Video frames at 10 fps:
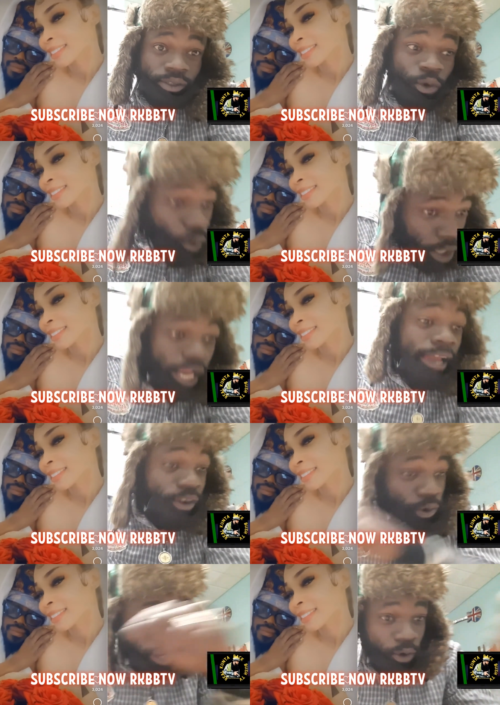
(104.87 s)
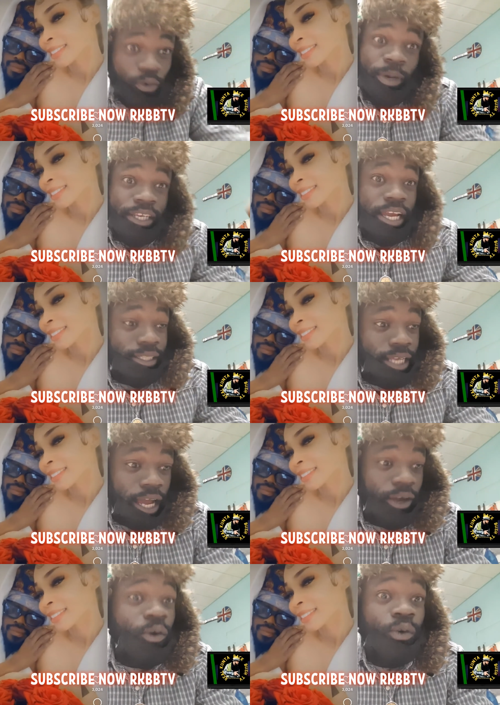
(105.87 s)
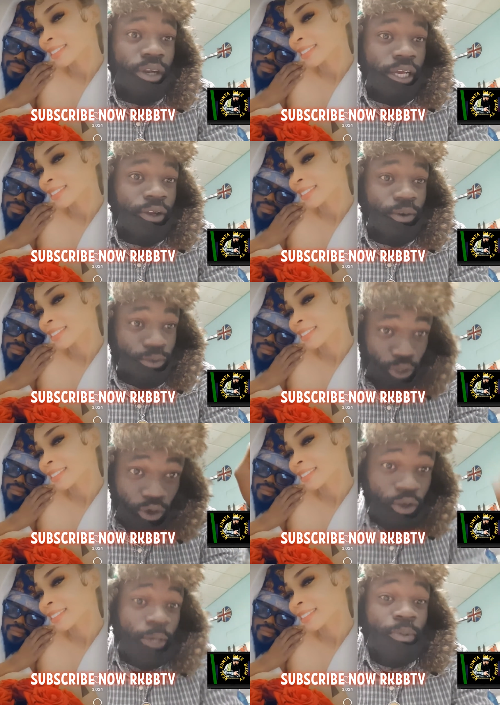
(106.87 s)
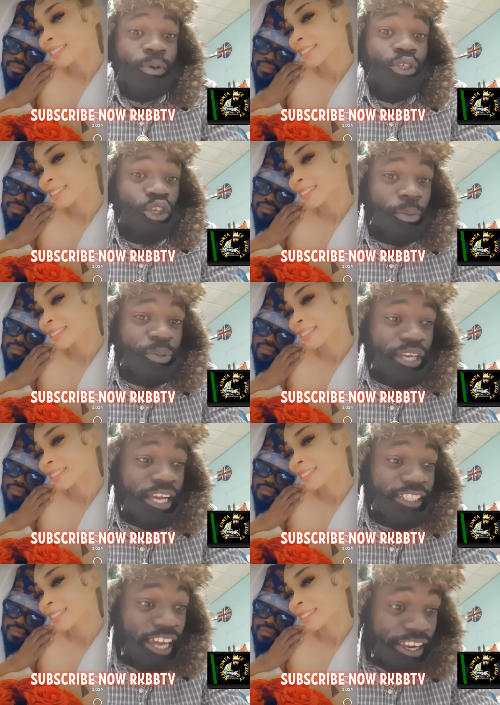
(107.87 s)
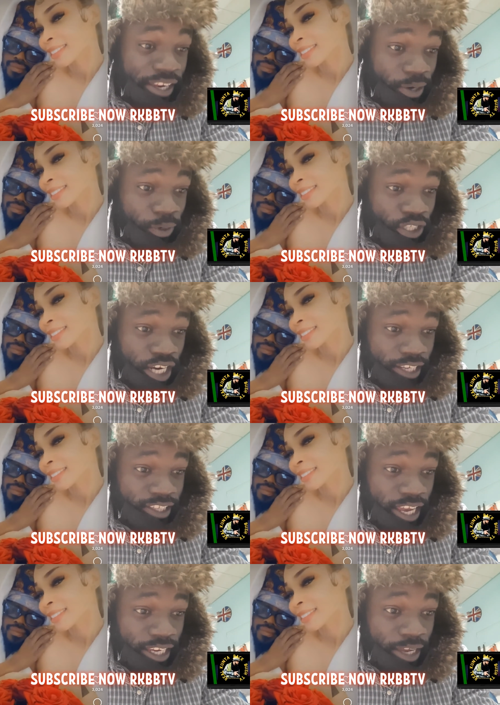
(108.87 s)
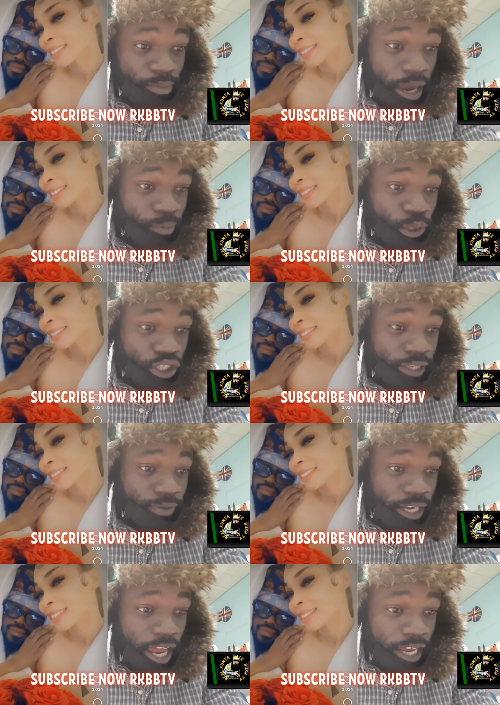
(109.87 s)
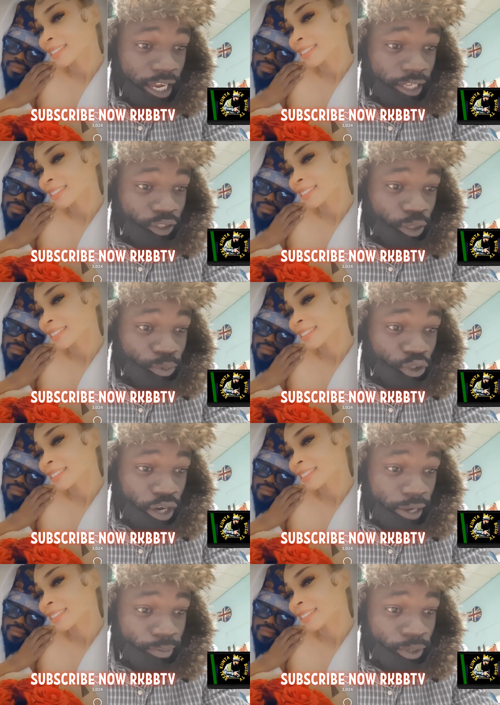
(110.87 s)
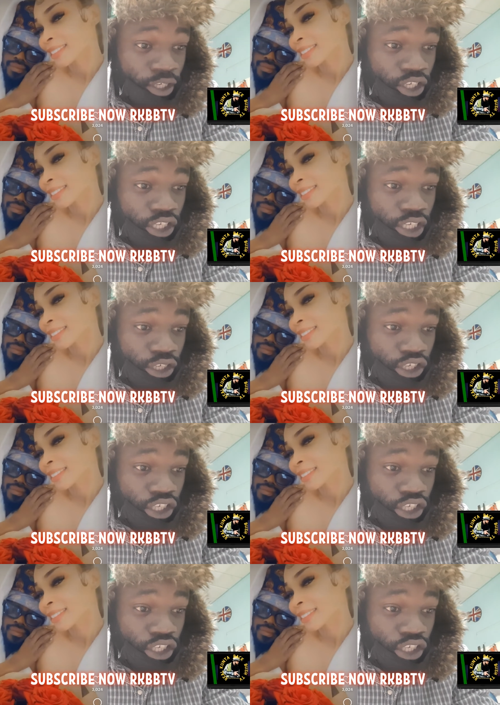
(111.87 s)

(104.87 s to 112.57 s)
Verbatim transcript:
Speaker 1: Cold like how that woman here talk cold, you know. So we will jump in it and hear what she has say again. Backbush TV, like and subscribe. Share,